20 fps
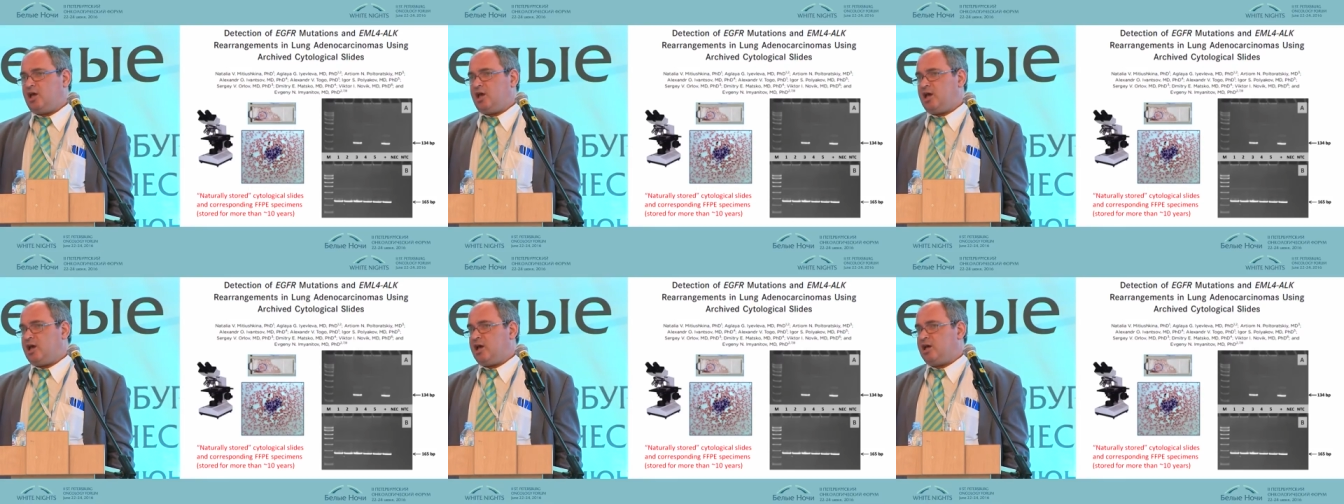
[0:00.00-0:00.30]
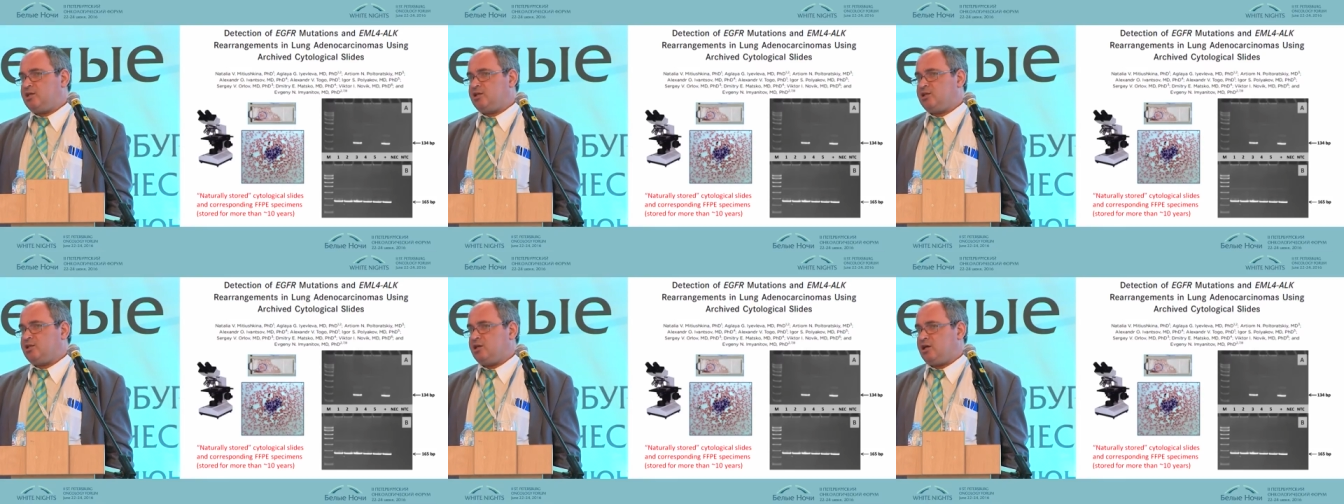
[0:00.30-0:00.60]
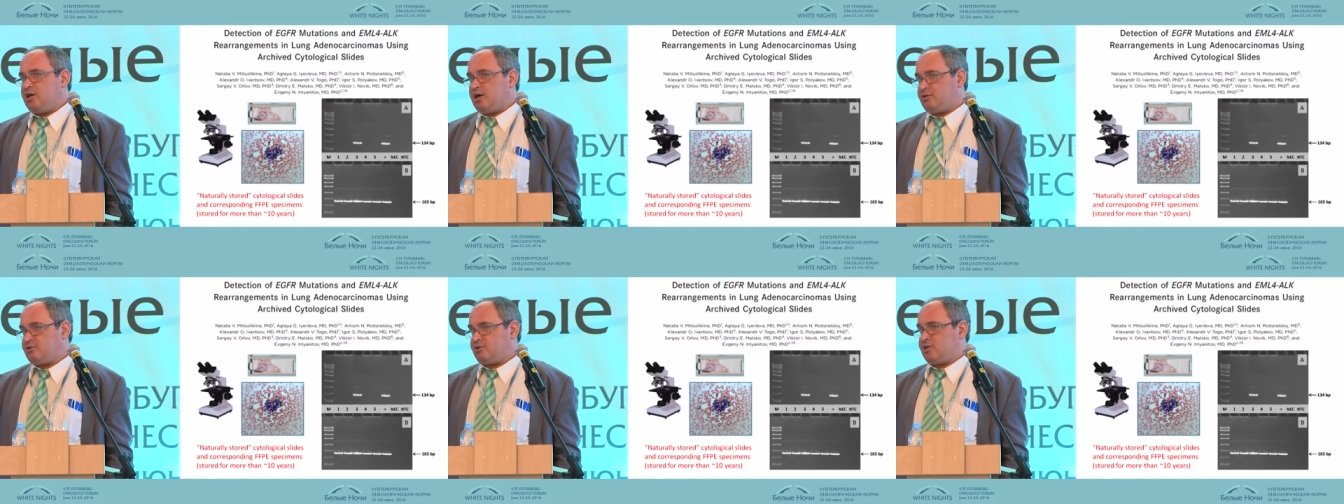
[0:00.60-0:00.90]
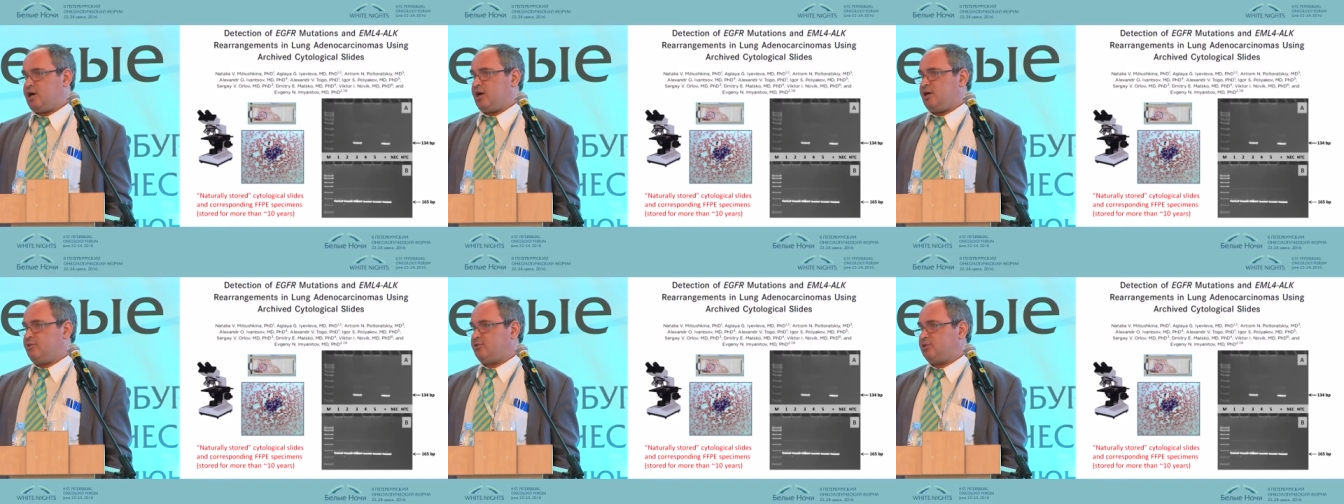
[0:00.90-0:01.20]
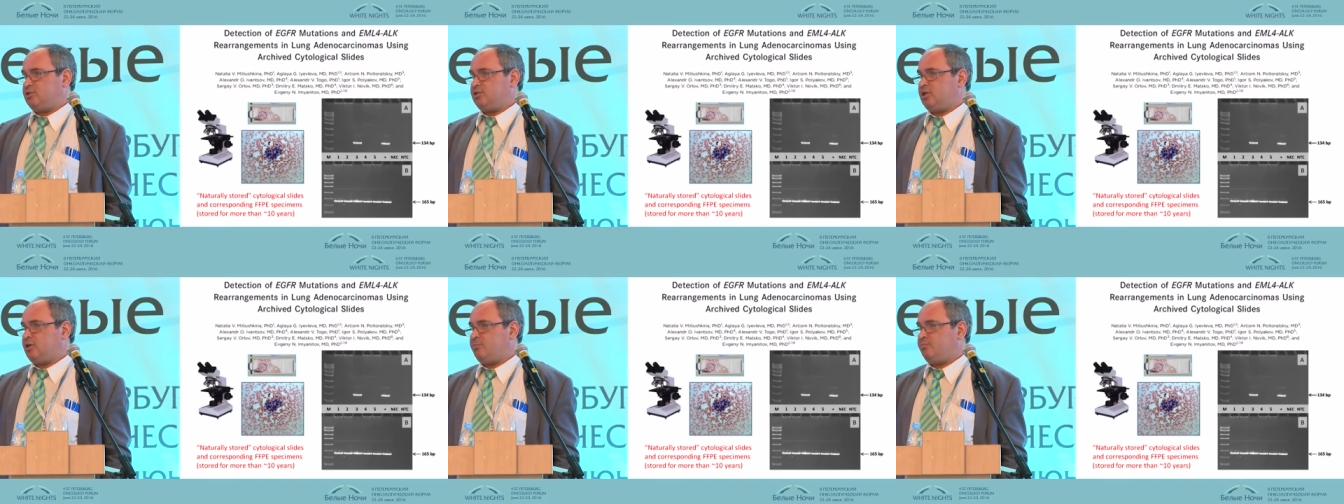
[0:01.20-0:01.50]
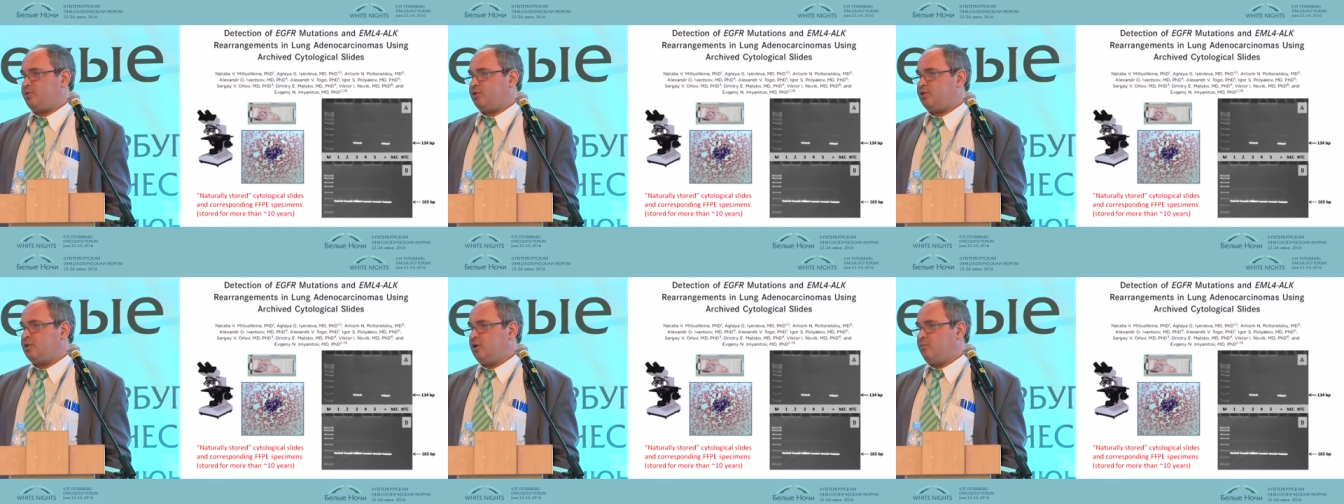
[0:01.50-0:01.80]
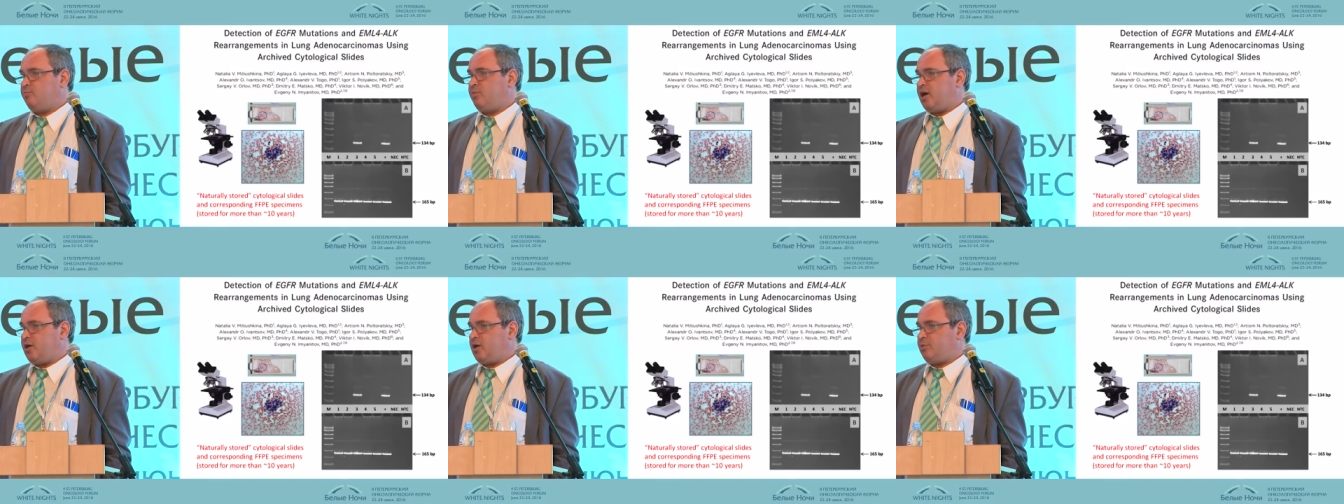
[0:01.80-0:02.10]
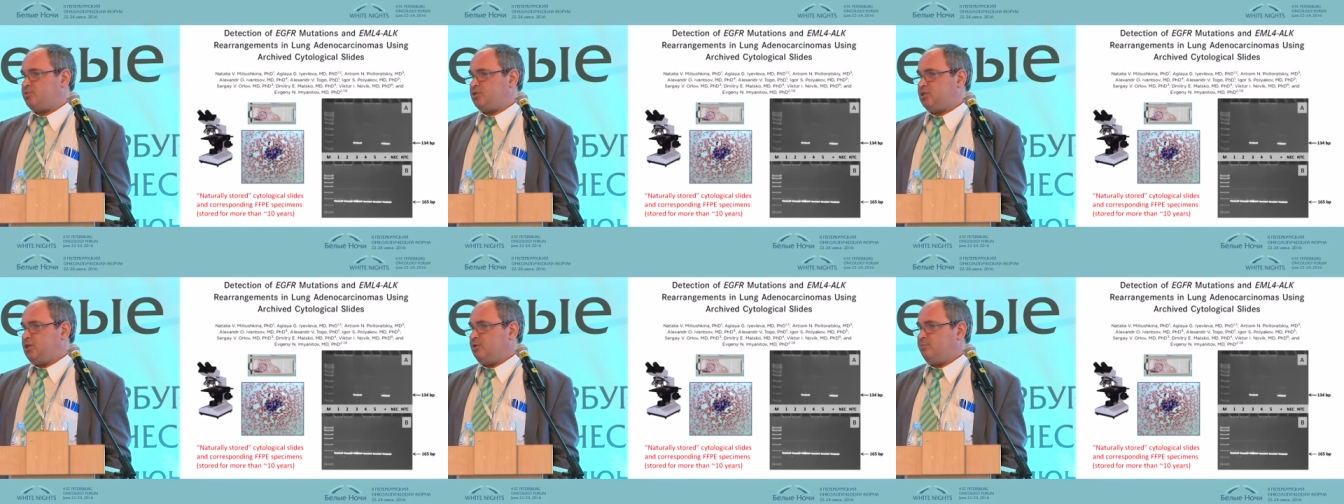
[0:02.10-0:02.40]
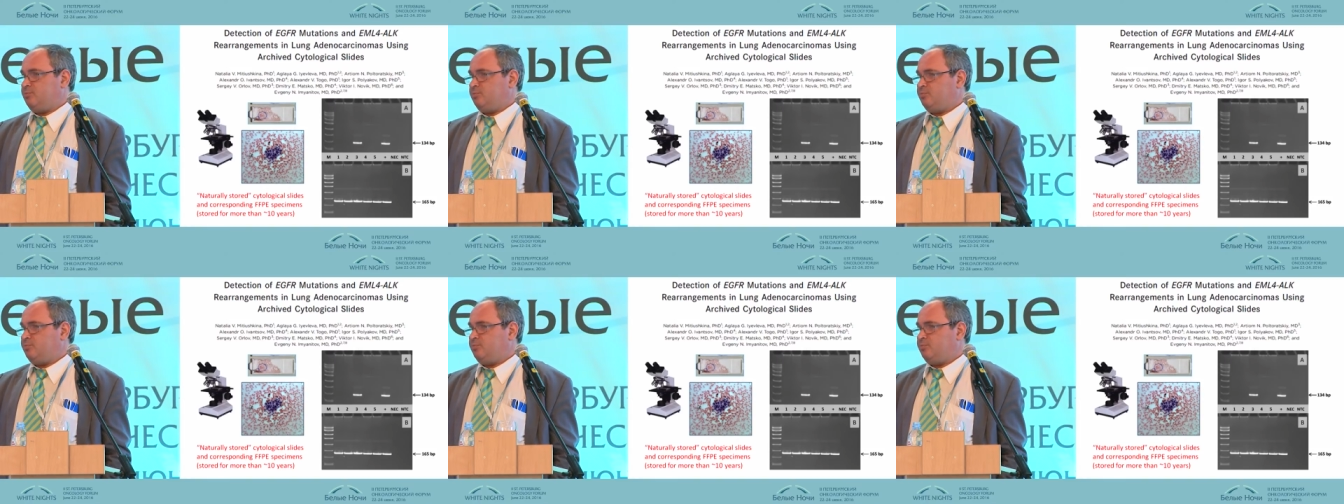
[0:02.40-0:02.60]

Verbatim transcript: and archival sample biopsy.